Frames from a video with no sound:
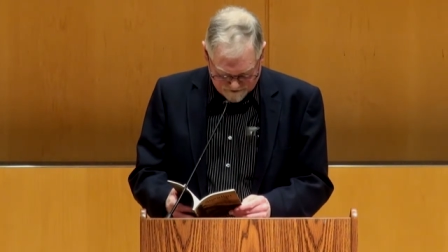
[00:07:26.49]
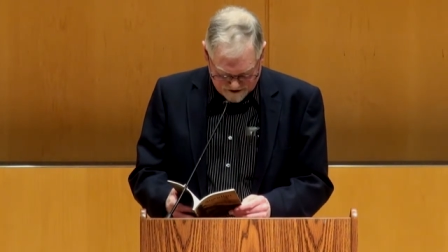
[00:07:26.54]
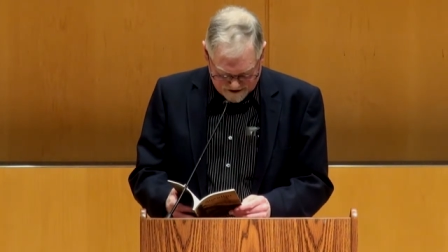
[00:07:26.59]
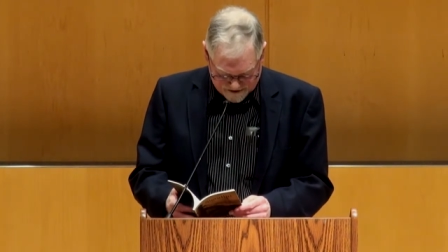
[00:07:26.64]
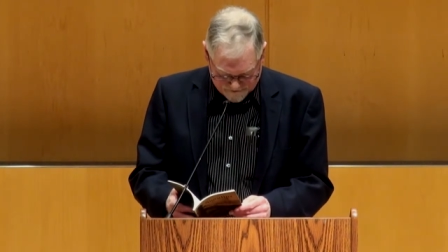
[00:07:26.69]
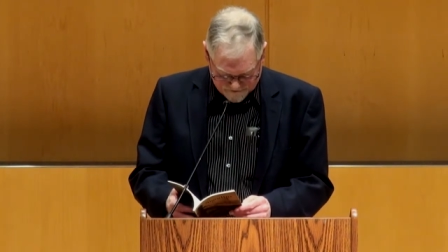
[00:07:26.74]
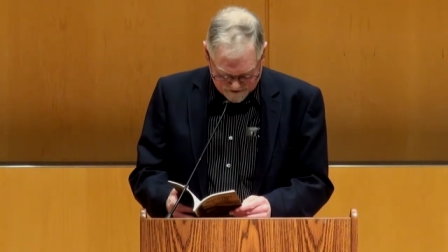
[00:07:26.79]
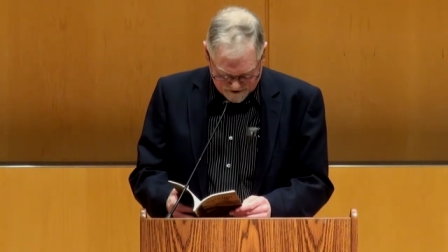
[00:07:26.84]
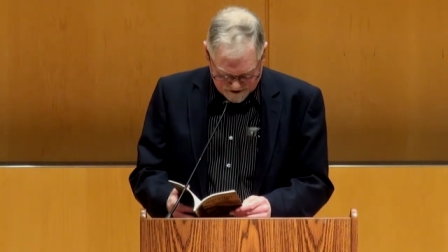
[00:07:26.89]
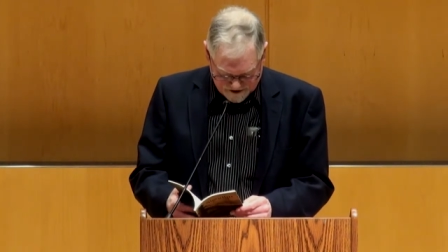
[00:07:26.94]
of
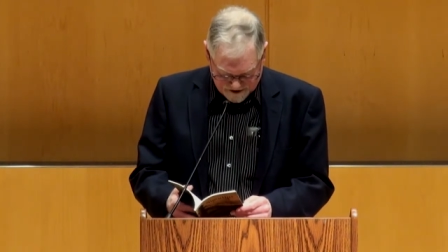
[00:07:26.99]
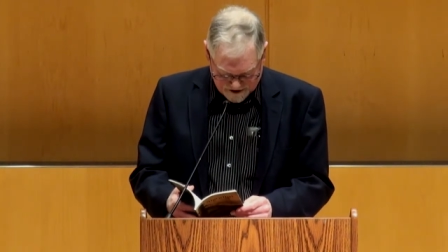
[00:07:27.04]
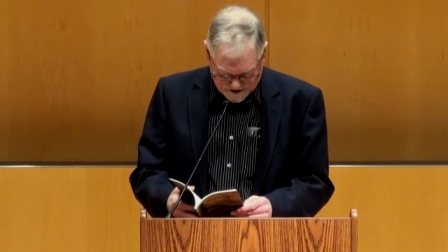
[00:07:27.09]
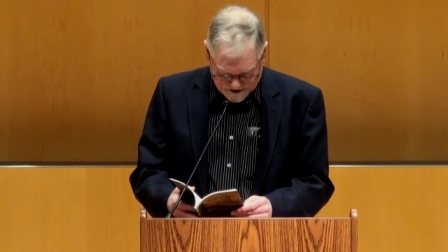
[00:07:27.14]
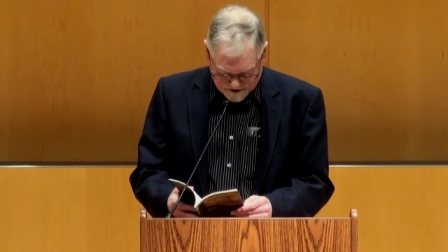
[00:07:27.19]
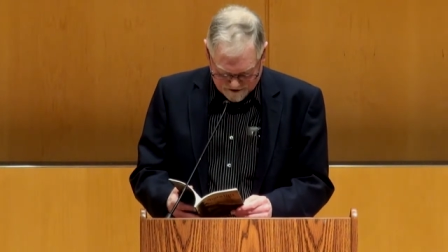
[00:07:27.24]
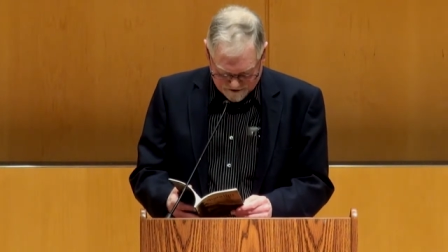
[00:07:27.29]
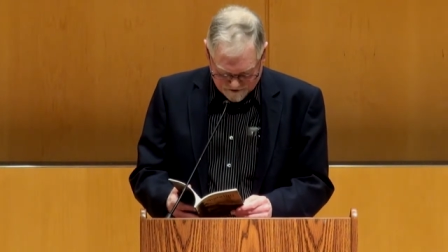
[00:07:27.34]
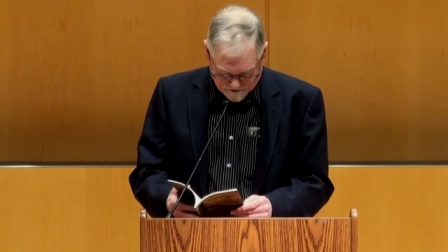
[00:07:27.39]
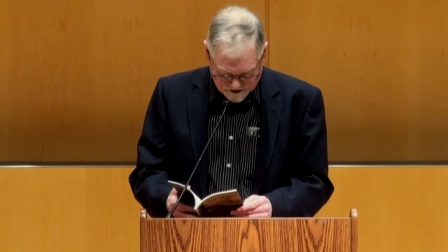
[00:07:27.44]

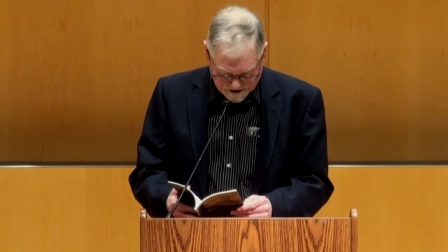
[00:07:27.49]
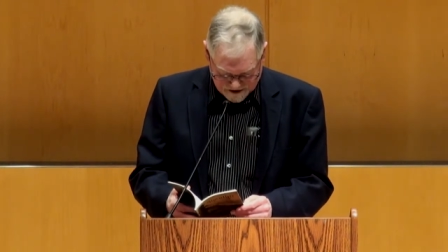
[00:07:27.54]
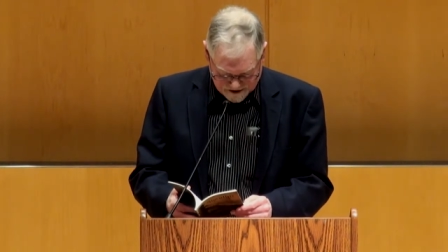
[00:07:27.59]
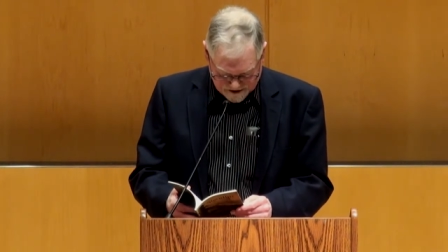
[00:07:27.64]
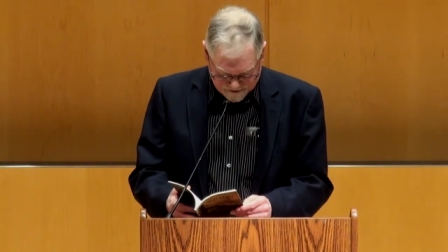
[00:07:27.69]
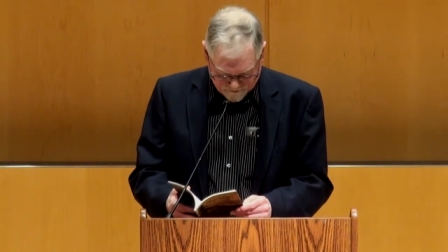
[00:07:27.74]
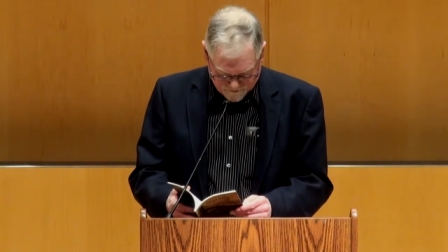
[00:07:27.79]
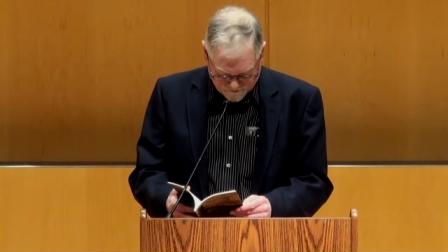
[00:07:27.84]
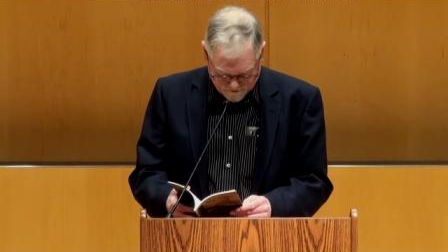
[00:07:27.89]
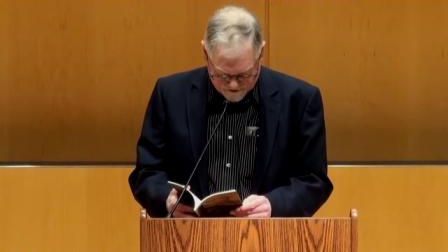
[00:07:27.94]
seventeen who
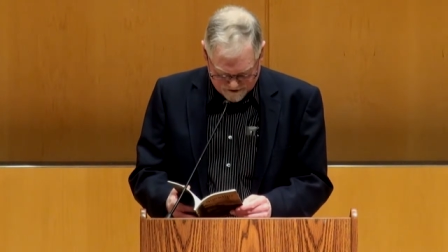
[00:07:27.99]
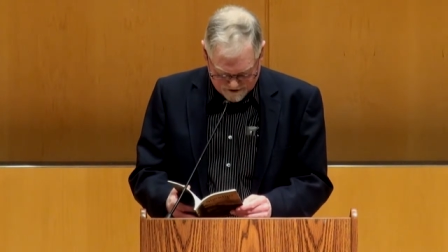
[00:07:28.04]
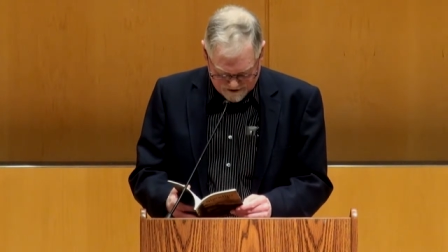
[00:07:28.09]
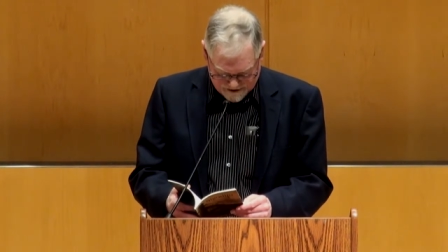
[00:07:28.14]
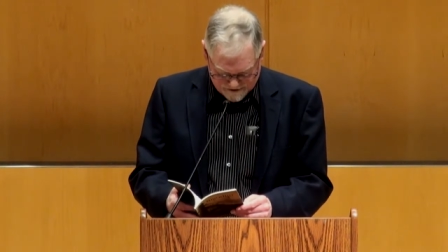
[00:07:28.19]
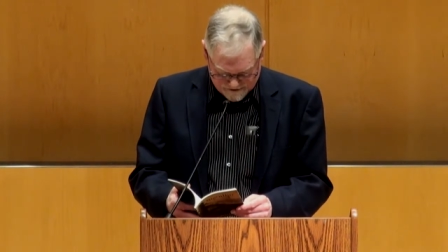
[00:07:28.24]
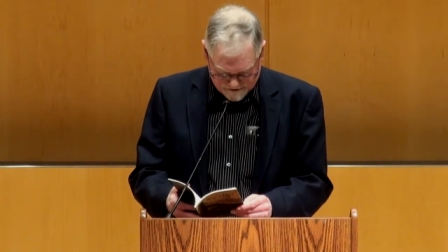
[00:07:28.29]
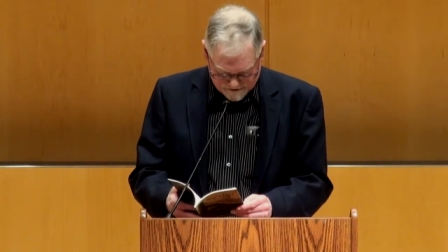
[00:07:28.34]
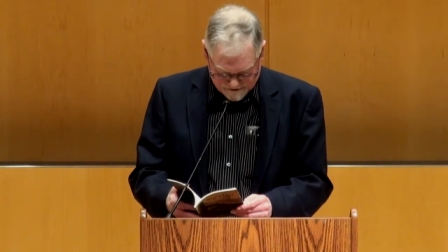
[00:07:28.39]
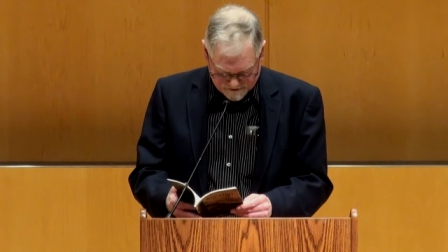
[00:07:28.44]
slept with
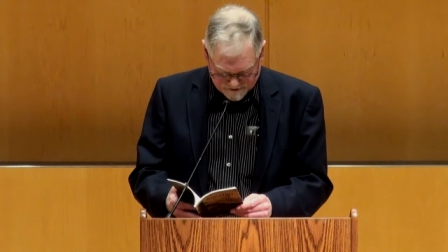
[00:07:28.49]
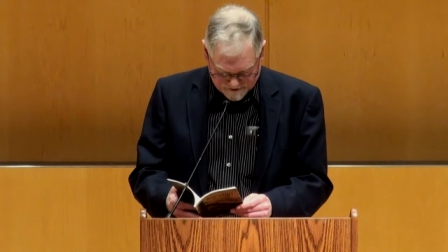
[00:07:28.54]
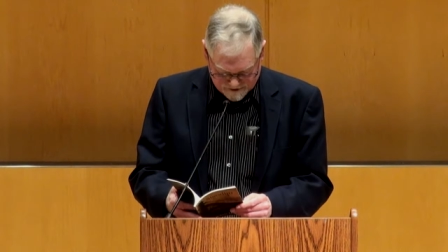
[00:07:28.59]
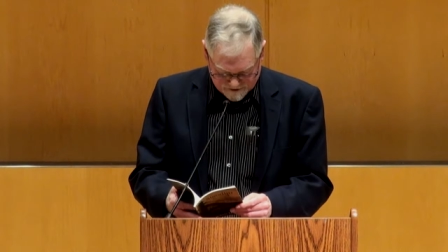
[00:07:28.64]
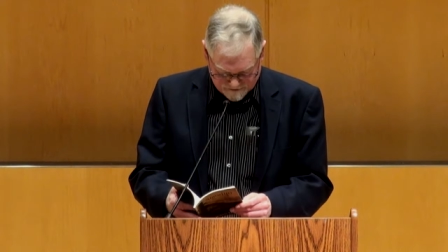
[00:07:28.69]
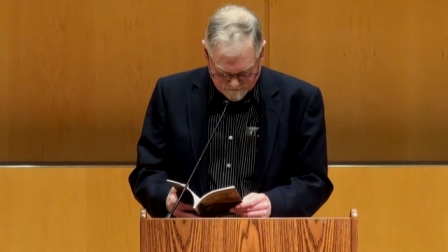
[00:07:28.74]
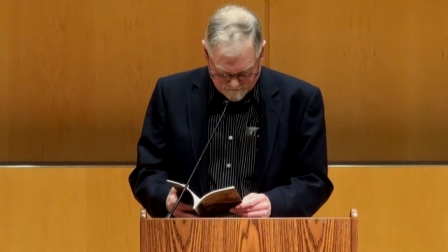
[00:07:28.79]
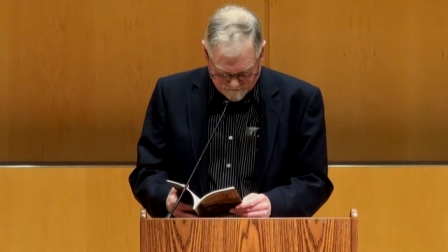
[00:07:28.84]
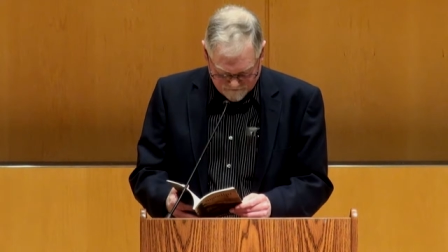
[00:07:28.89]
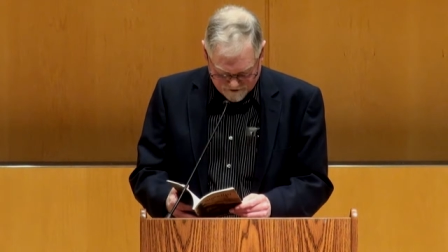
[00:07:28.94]
dolls
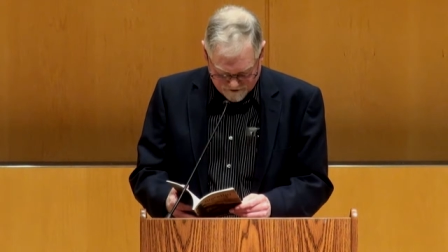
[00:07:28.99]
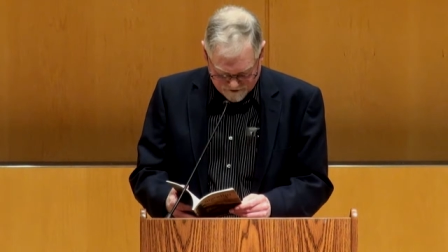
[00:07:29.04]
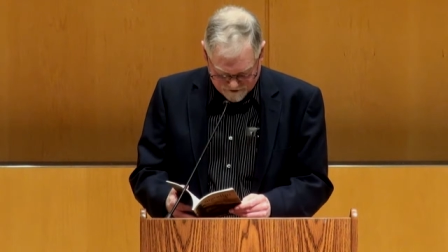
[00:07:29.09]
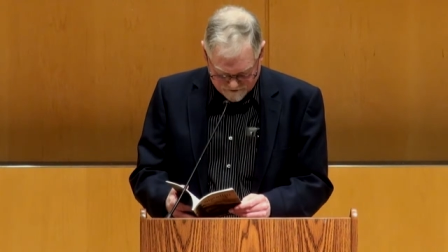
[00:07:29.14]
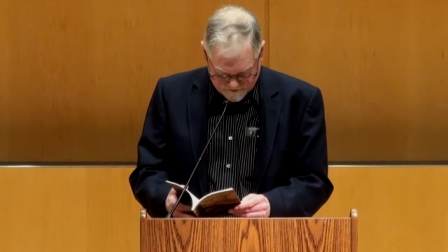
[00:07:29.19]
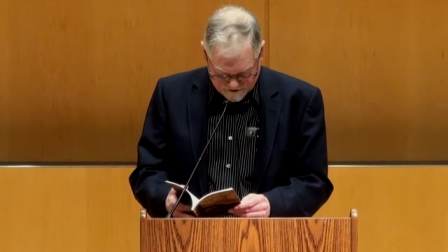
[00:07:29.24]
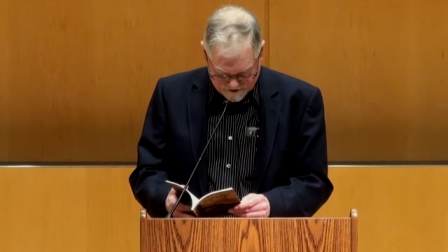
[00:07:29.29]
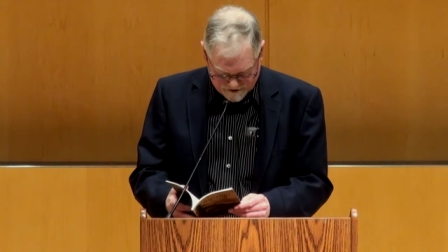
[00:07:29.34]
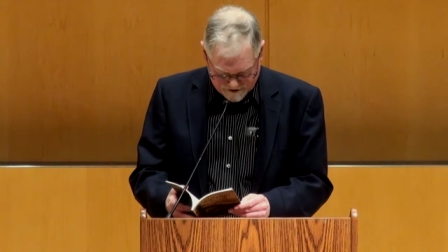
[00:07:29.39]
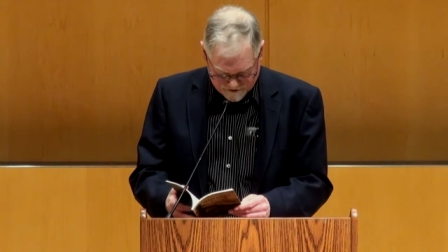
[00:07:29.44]
and fought
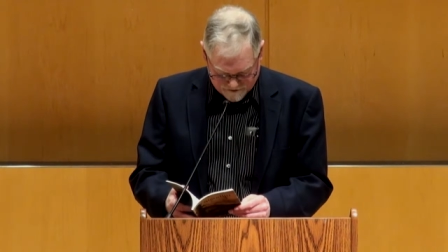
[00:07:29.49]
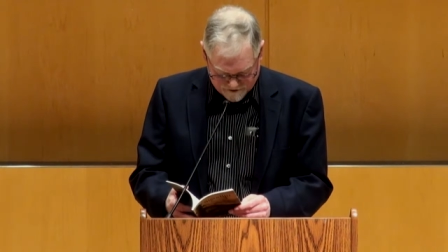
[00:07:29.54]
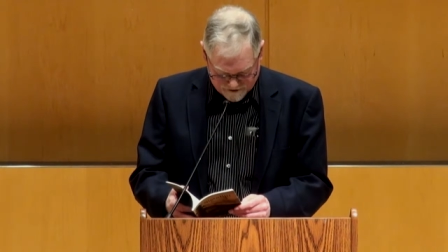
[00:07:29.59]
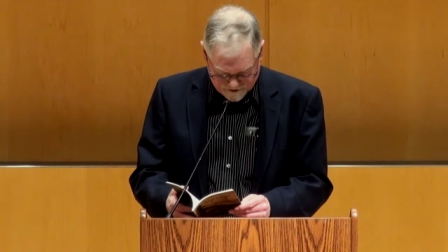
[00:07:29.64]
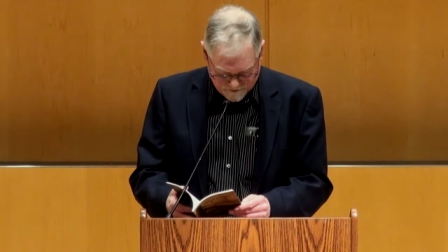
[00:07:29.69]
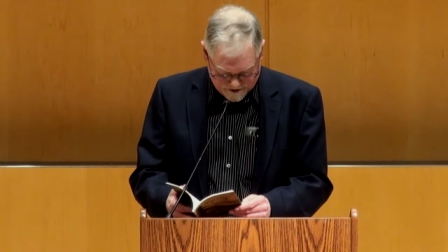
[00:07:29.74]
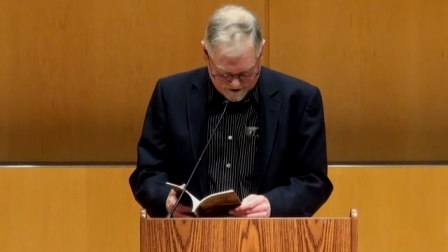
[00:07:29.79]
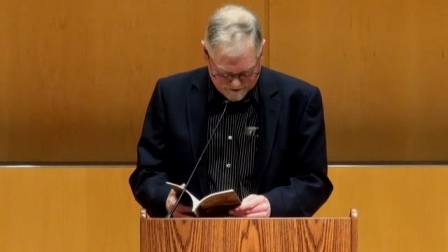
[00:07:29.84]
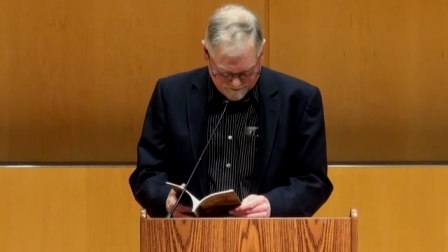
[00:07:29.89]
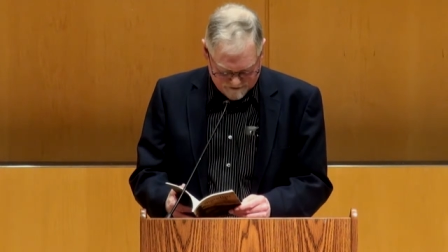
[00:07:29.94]
with toy
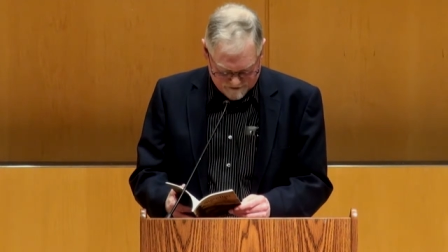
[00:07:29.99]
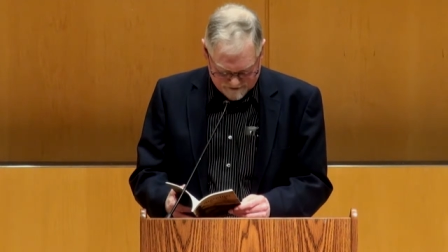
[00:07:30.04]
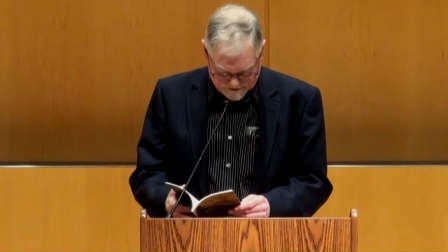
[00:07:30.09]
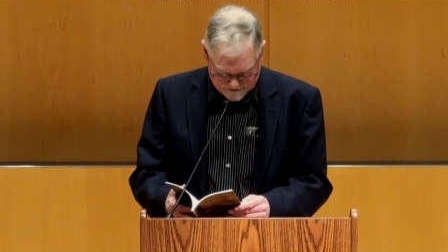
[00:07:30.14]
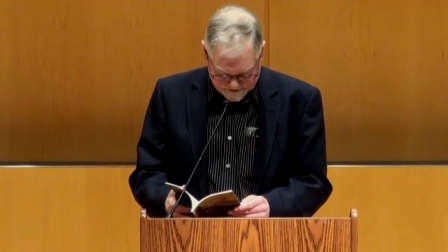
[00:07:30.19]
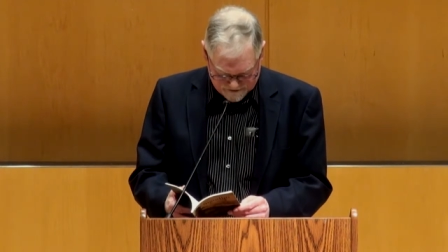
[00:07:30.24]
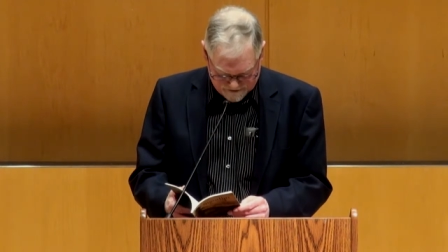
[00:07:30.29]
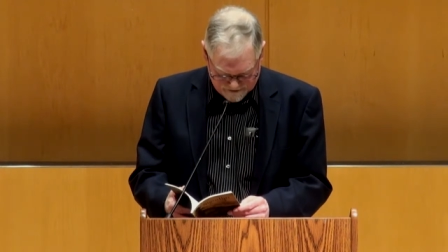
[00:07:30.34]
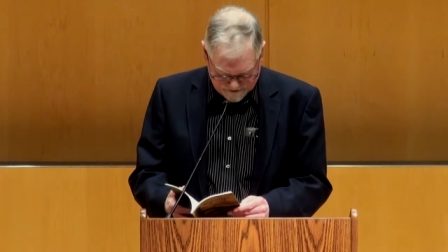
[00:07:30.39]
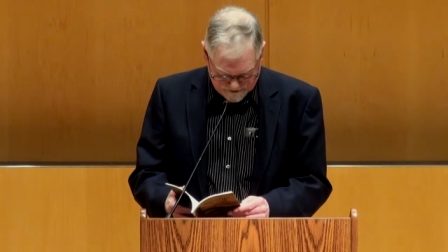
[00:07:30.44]

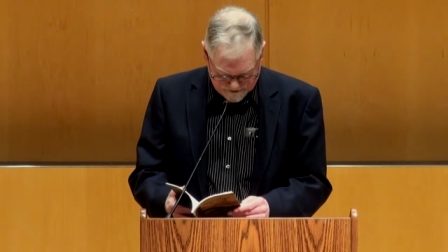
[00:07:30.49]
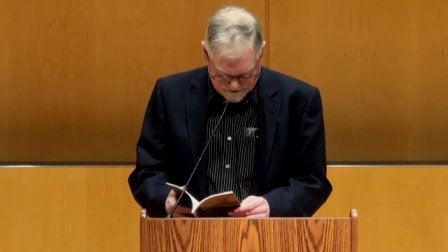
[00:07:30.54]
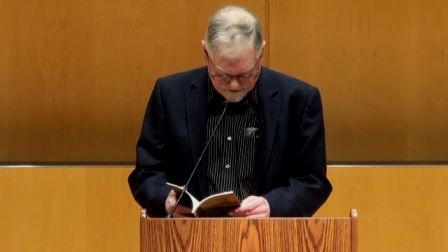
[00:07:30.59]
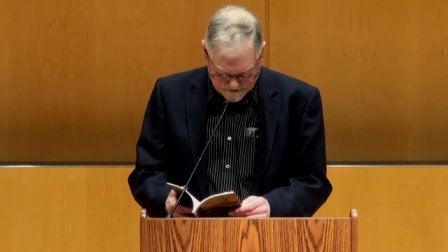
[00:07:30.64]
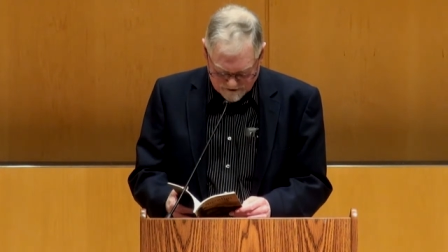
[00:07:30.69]
weapons.